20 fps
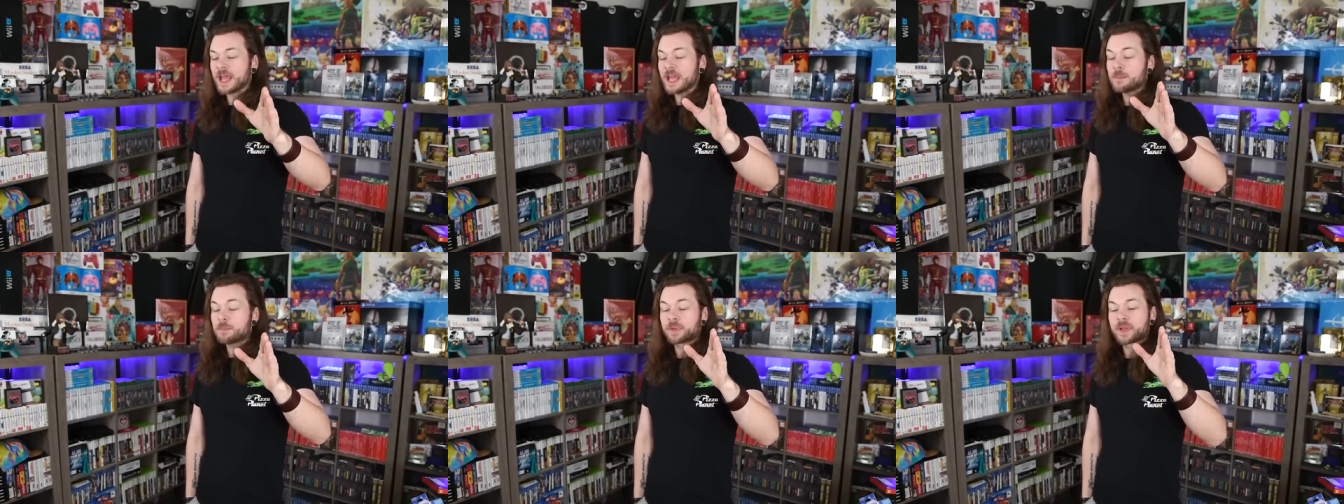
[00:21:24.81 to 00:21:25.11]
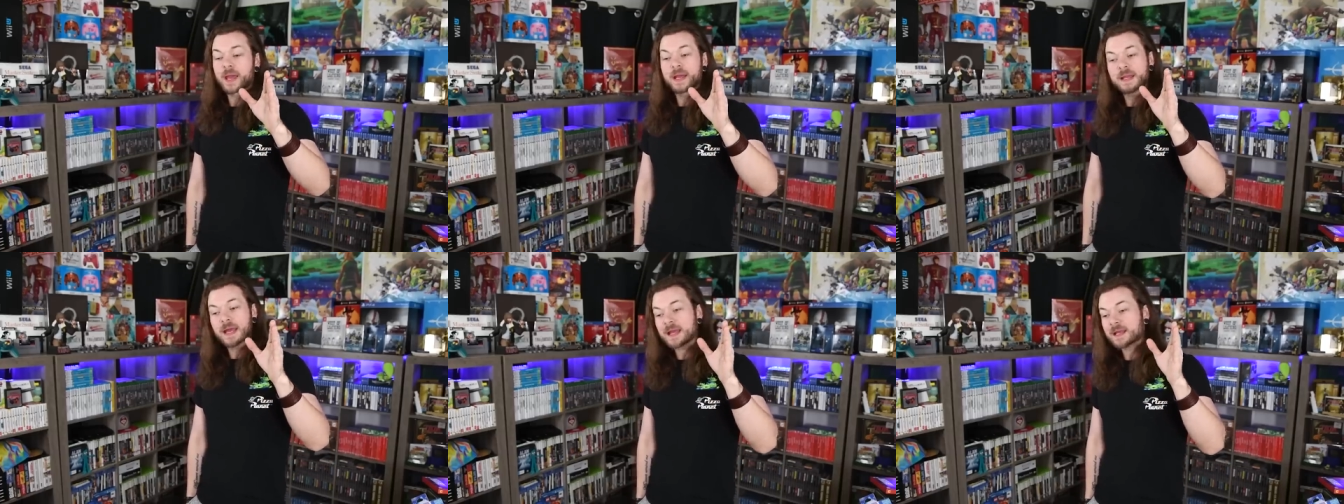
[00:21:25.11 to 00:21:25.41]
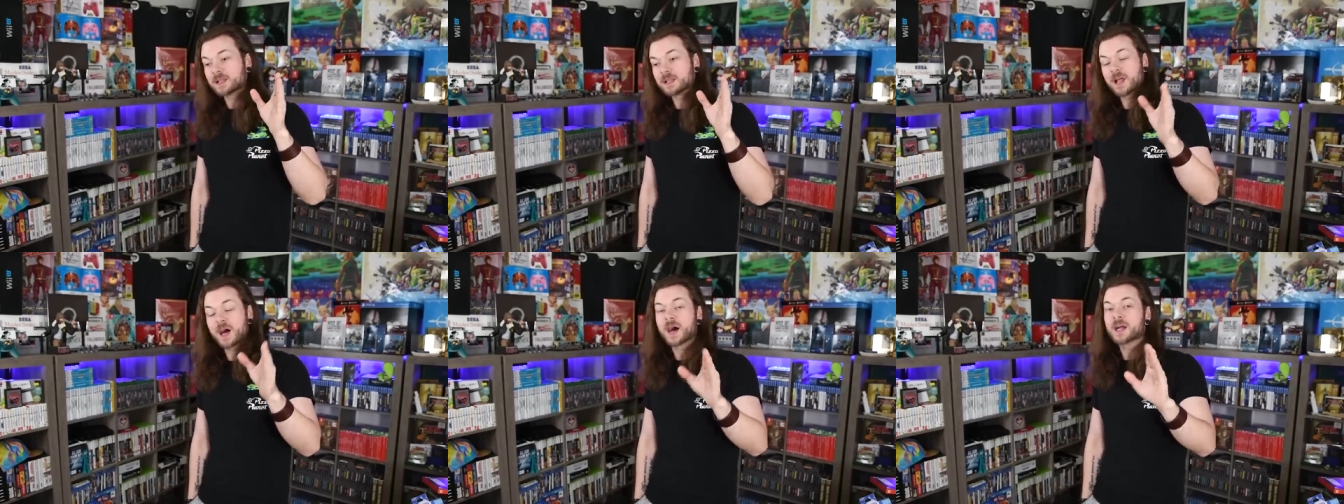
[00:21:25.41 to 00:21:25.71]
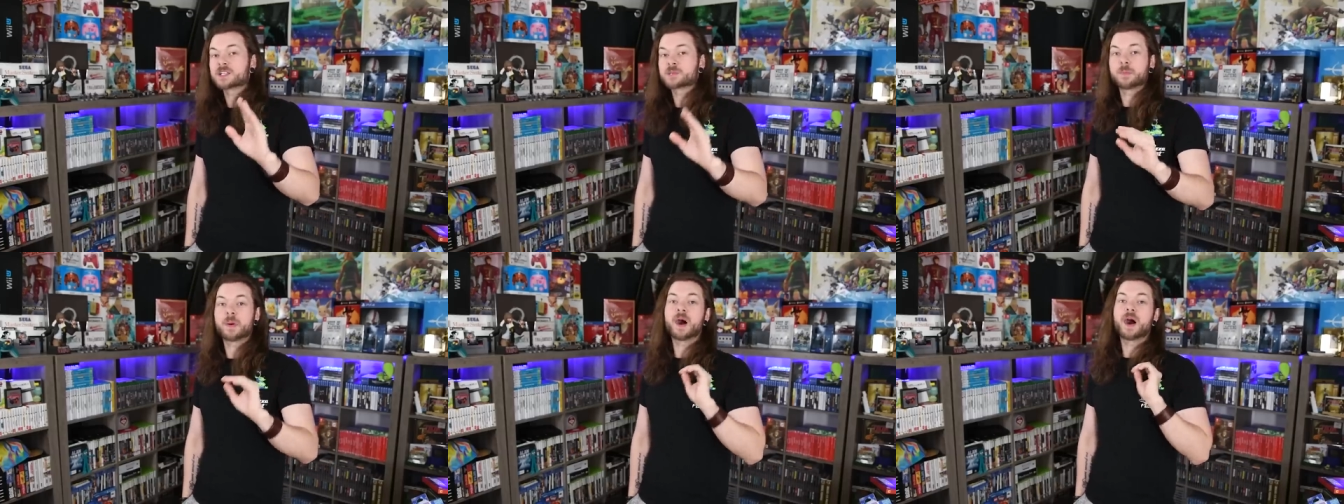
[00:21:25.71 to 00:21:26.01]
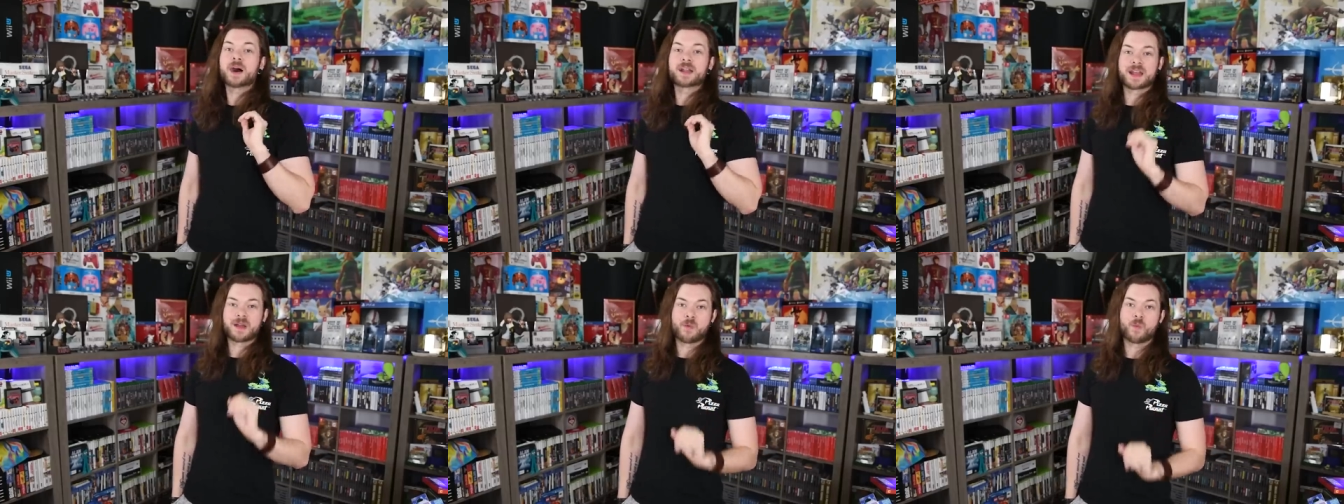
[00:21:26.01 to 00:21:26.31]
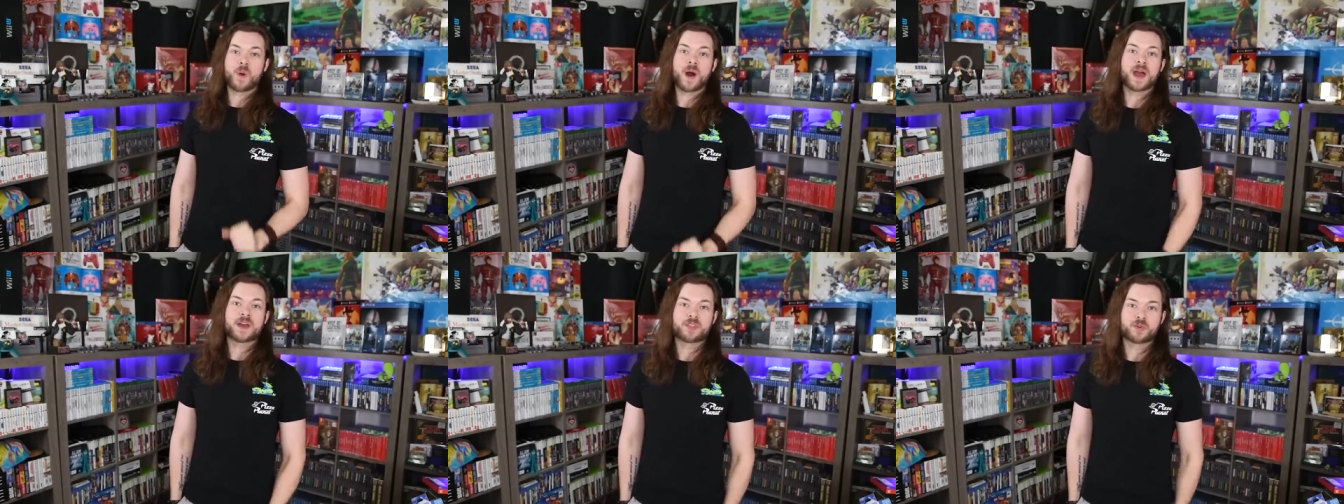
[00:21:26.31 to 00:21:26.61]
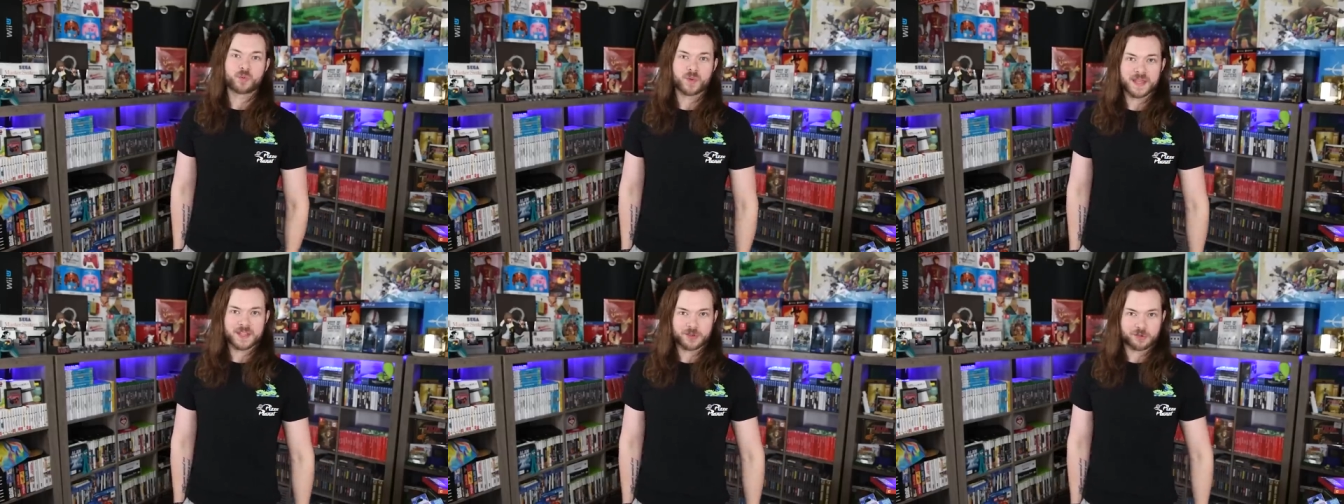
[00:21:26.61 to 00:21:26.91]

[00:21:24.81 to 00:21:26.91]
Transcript: it played a large part in why the Wii